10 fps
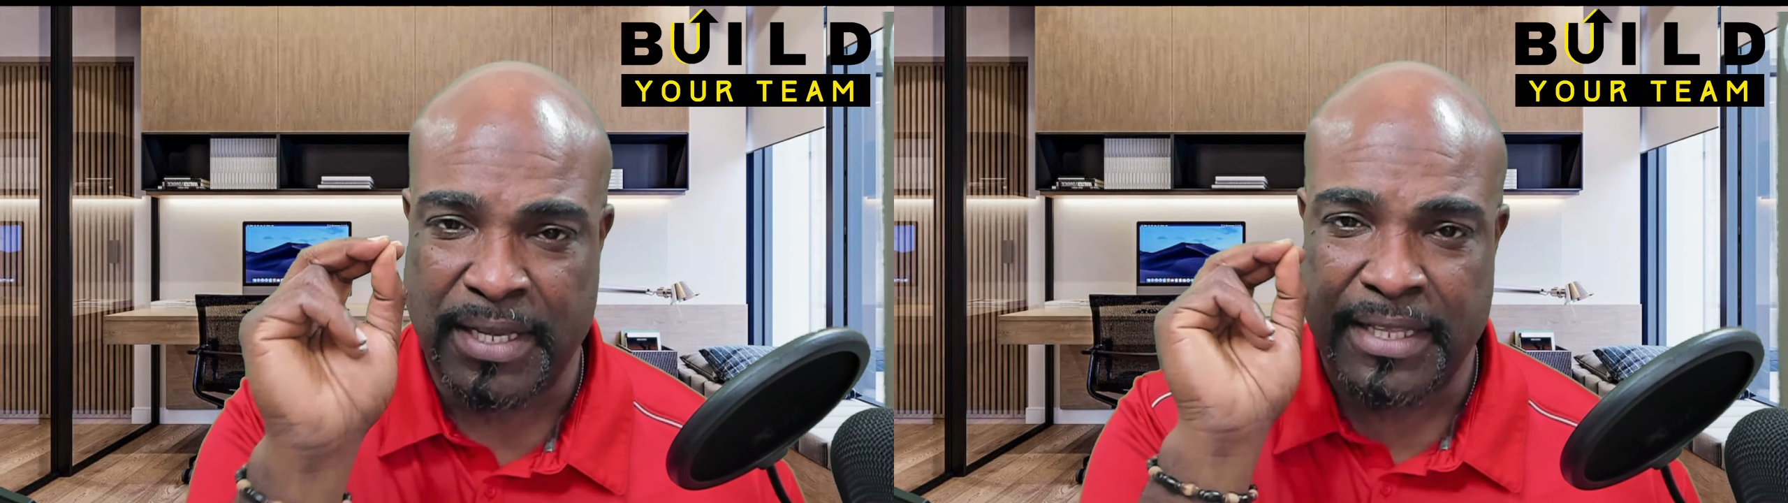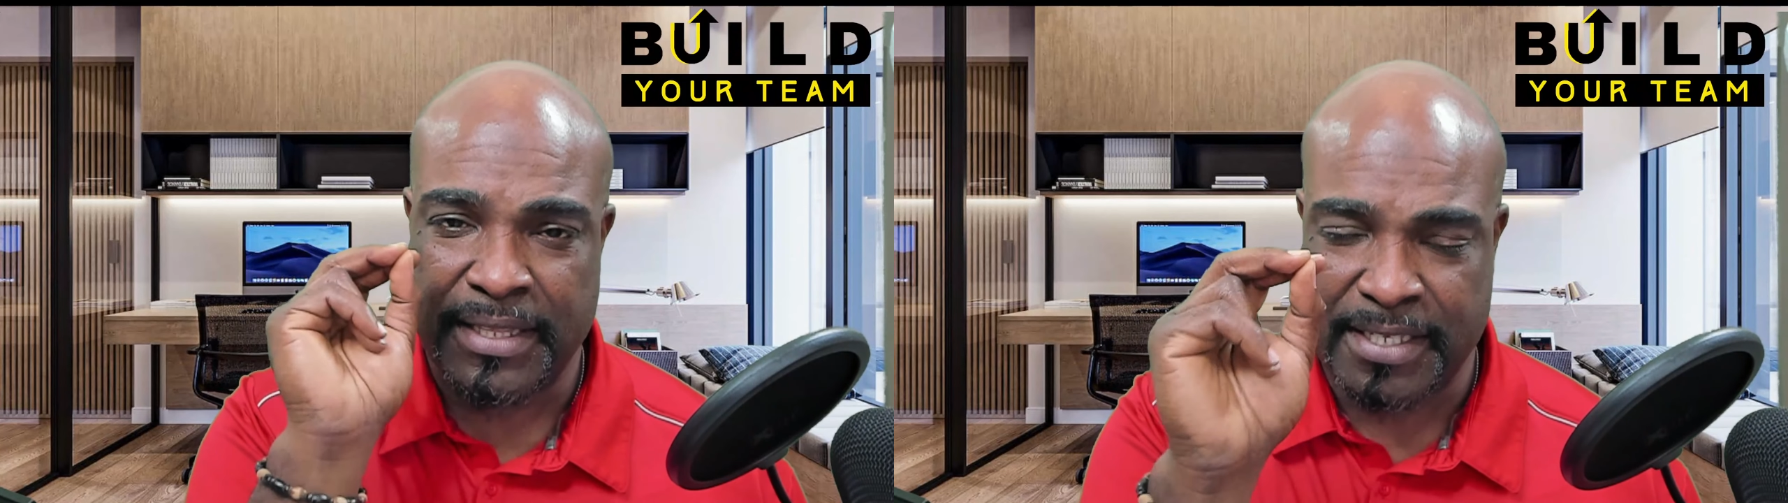
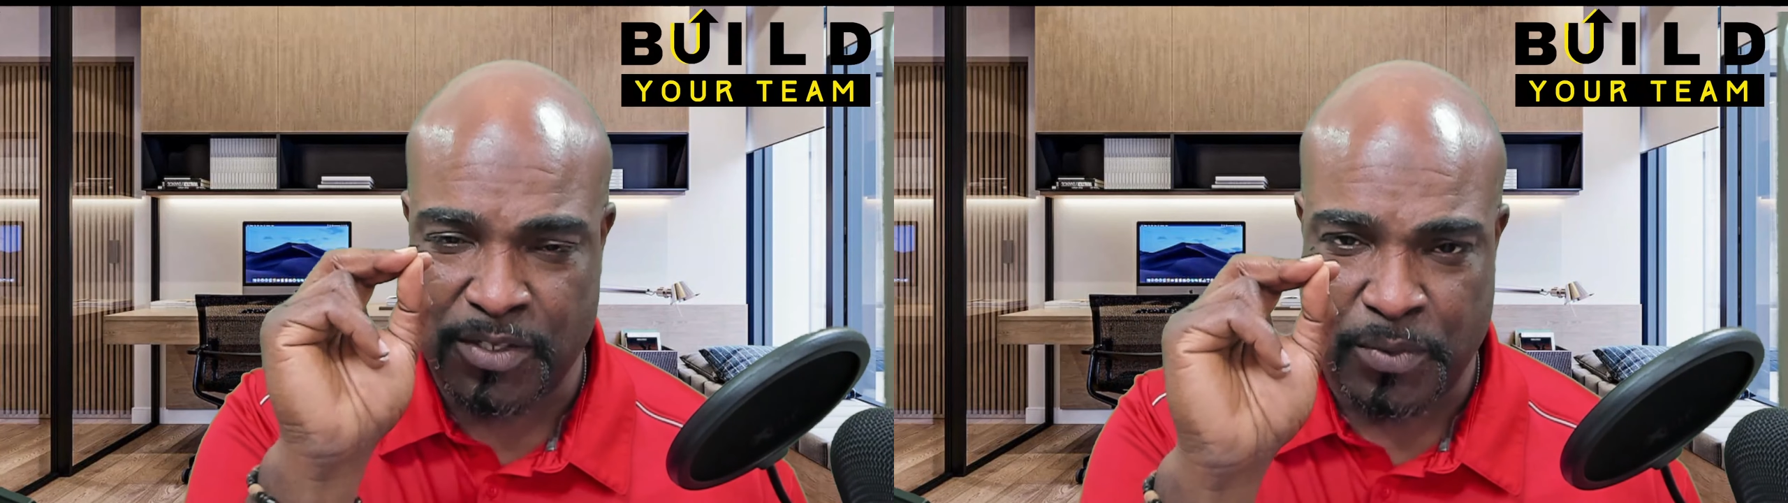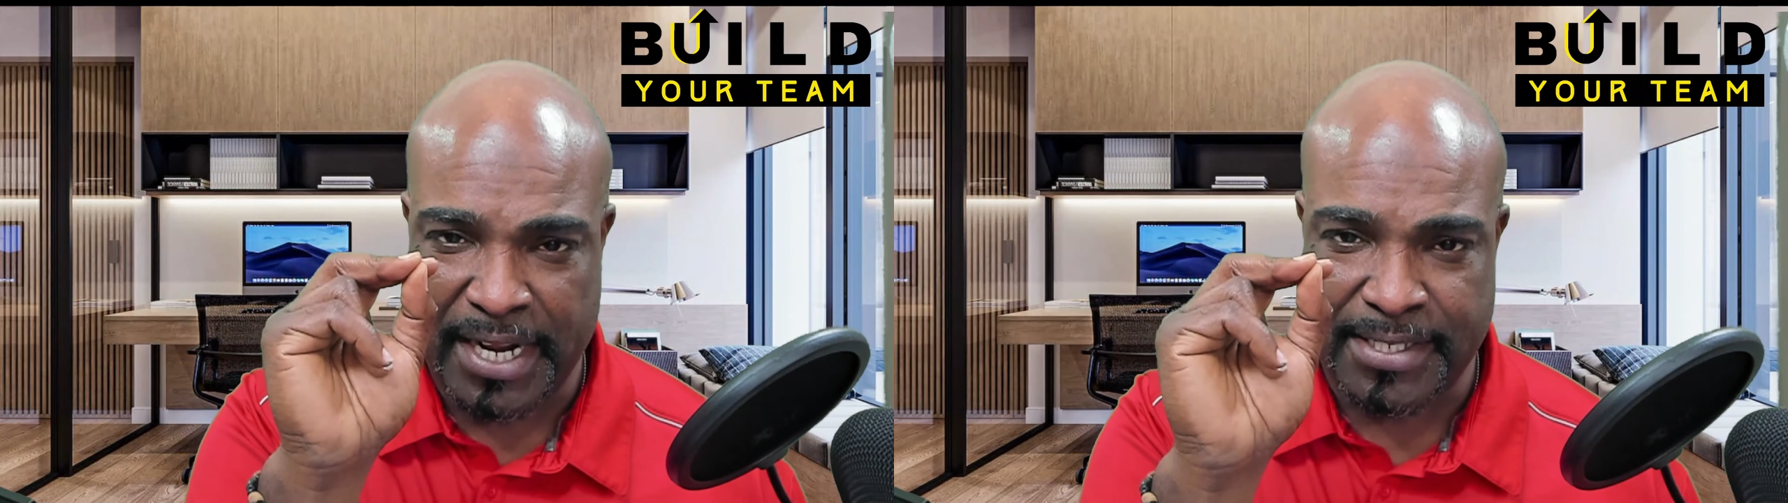This is
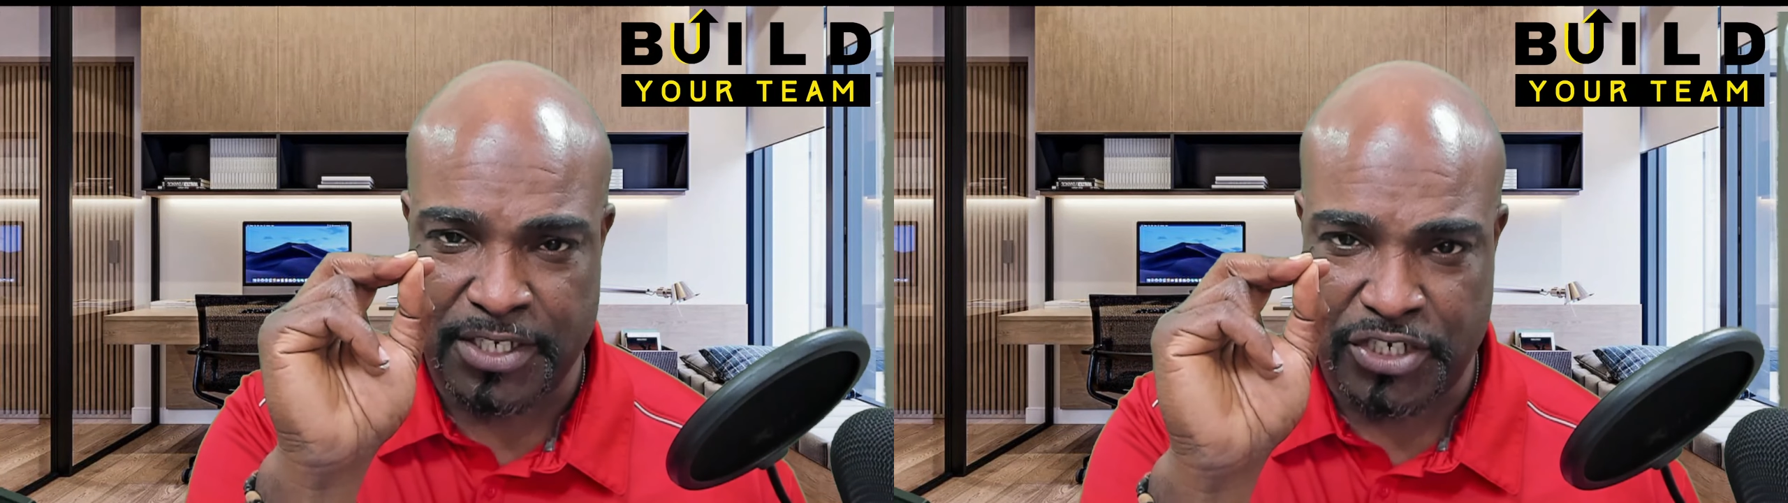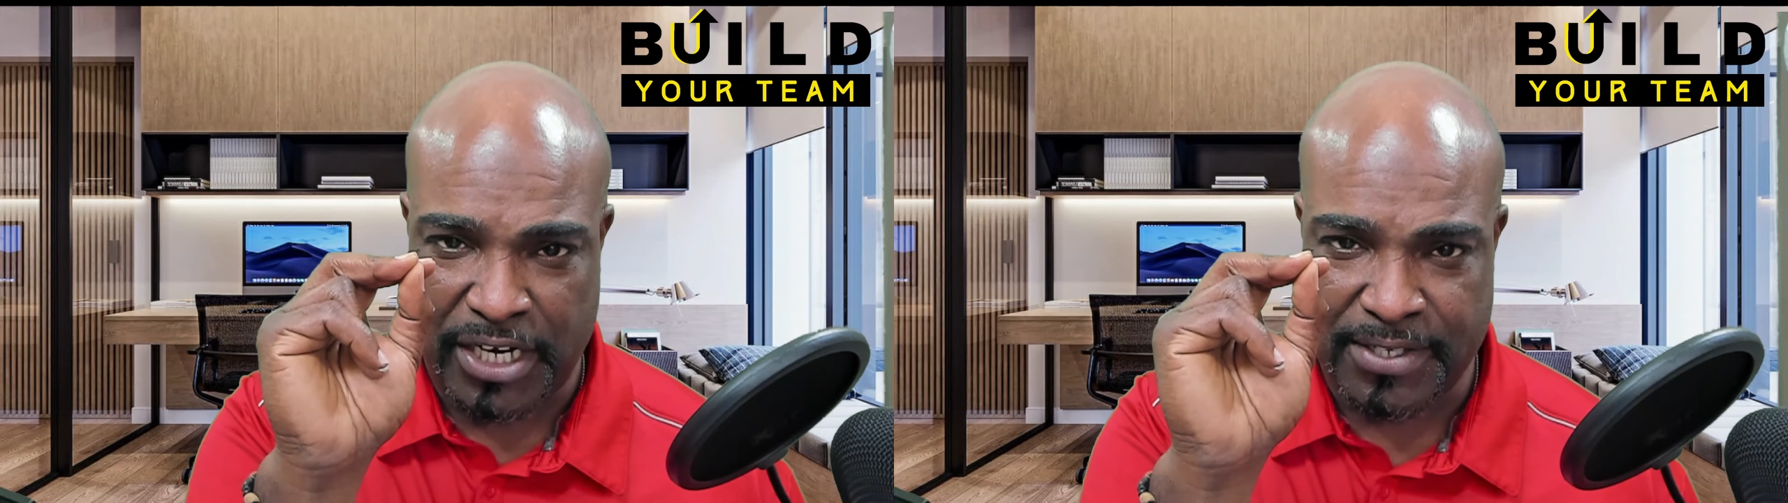what I
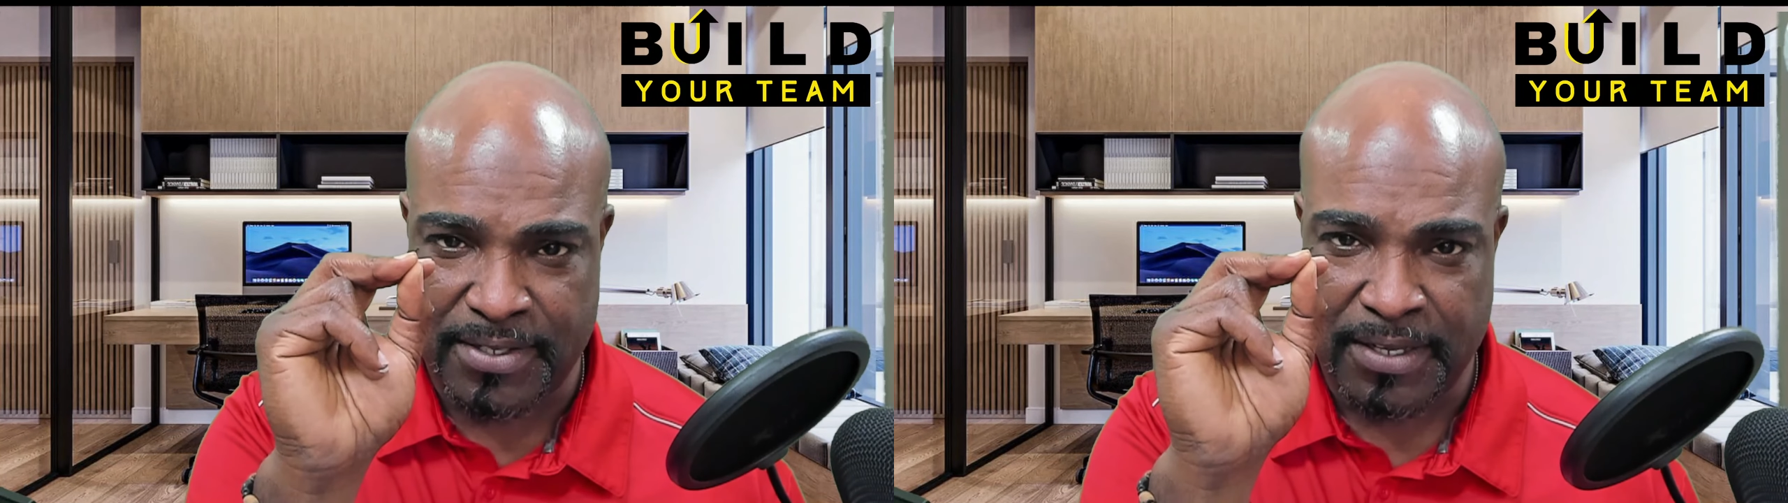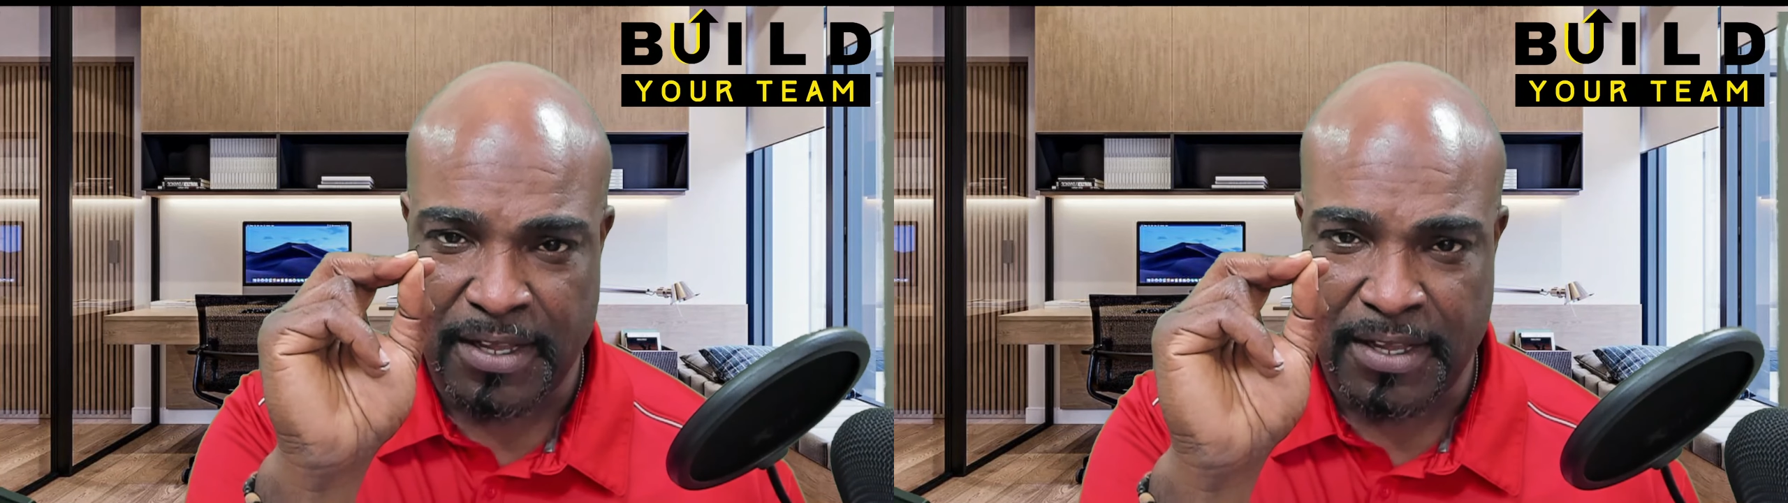suggest.